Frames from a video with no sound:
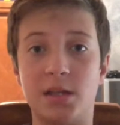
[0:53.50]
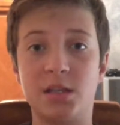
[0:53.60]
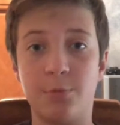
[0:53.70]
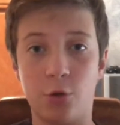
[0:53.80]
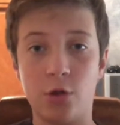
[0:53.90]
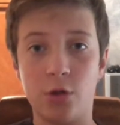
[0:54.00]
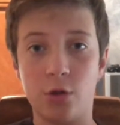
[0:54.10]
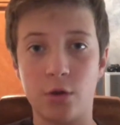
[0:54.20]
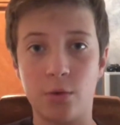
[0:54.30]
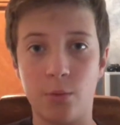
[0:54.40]

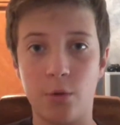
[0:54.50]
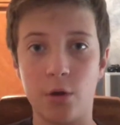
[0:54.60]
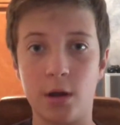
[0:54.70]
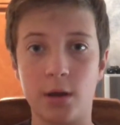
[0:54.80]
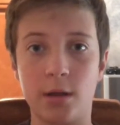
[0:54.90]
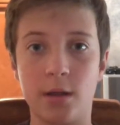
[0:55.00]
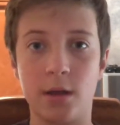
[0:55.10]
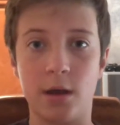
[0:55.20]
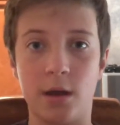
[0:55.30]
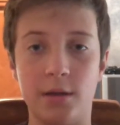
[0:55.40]
spoiler warning.
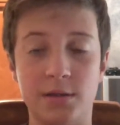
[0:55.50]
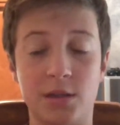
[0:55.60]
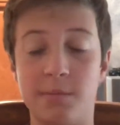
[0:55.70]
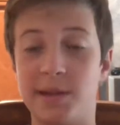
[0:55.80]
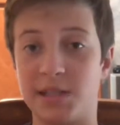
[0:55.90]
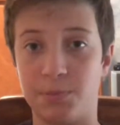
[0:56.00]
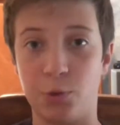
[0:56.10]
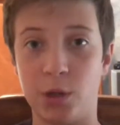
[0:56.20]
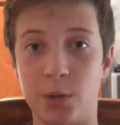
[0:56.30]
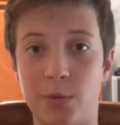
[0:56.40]
There's going to be a
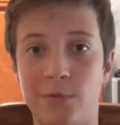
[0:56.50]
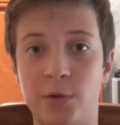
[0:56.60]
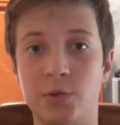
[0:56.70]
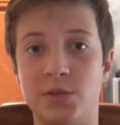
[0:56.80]
spoiler review,